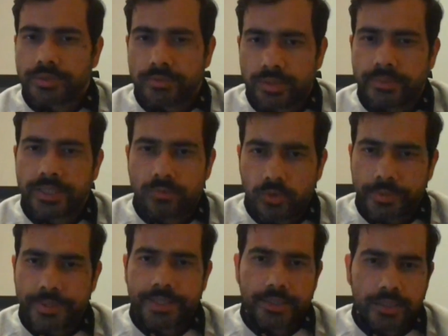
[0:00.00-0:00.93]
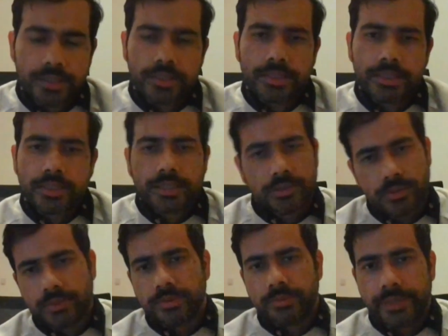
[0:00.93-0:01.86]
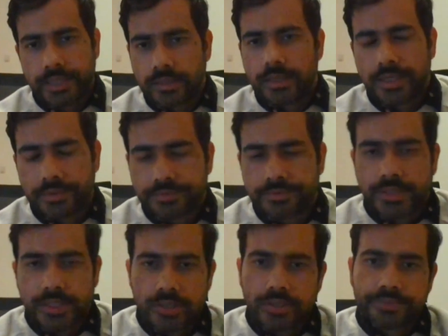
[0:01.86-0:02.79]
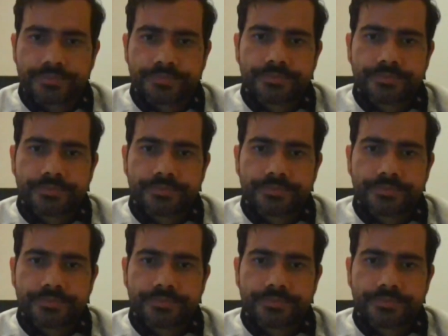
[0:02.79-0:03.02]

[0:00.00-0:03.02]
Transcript: You will make more money here. You'll live a better life, actually.